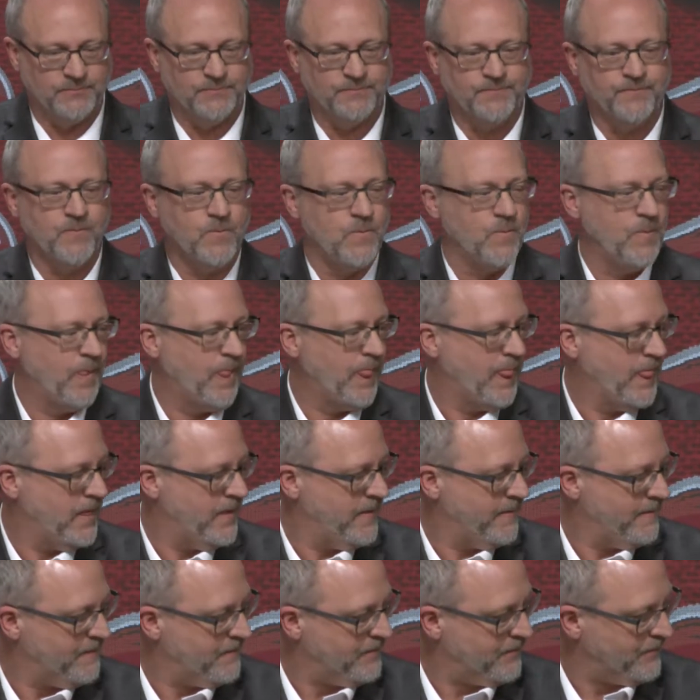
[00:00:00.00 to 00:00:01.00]
to the post-game
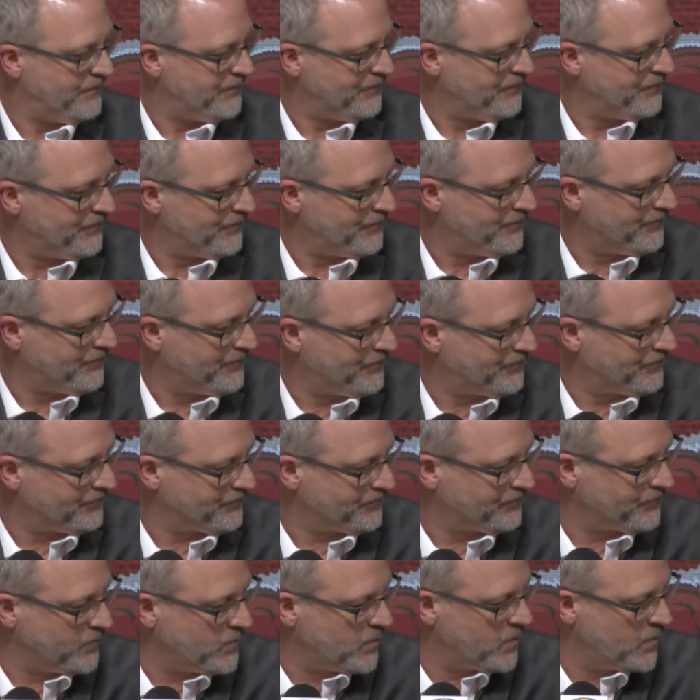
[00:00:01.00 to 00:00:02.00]
press conference for
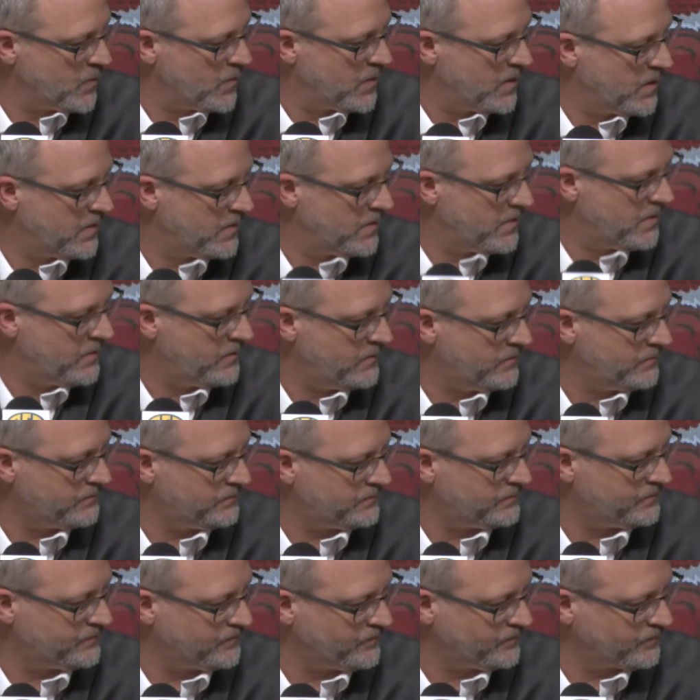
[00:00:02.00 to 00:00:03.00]
the victorious
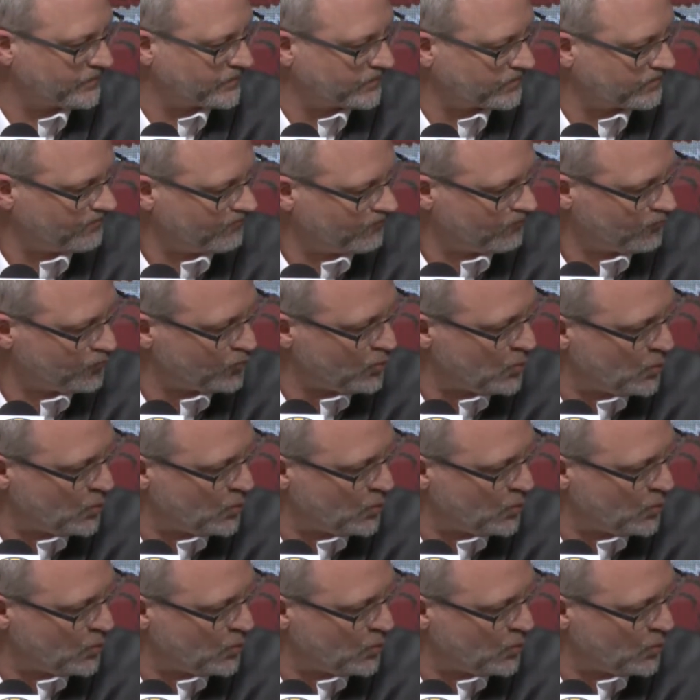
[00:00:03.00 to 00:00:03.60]
Arkansas